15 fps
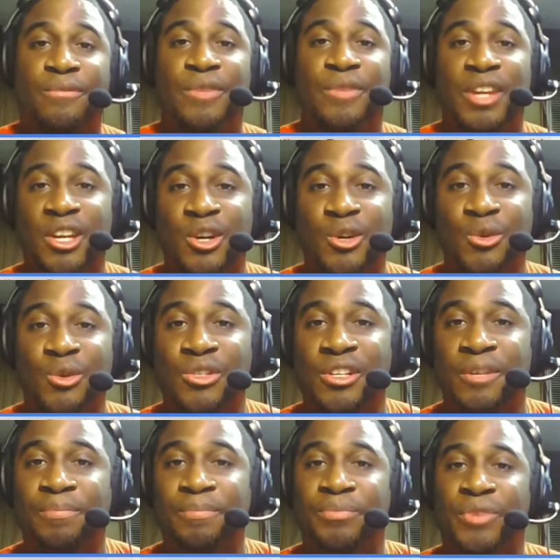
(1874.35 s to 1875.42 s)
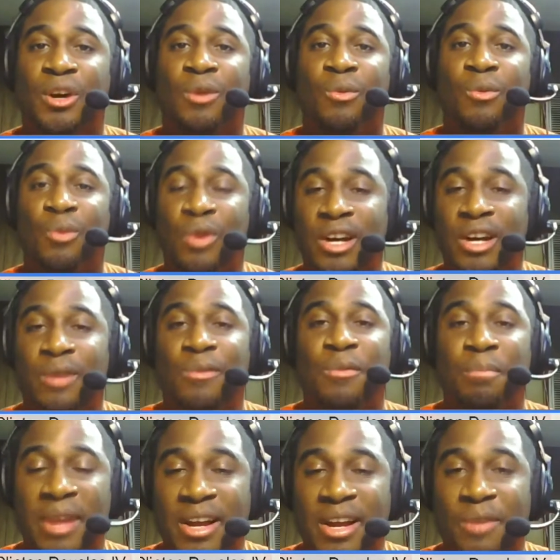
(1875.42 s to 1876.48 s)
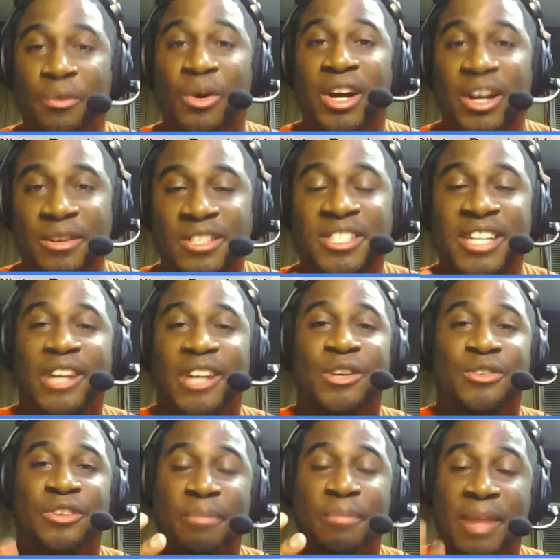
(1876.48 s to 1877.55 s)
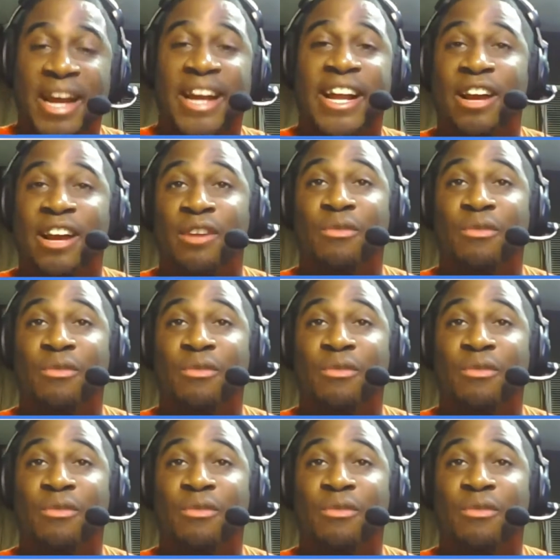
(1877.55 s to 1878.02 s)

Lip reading: videos are what sales are made out of.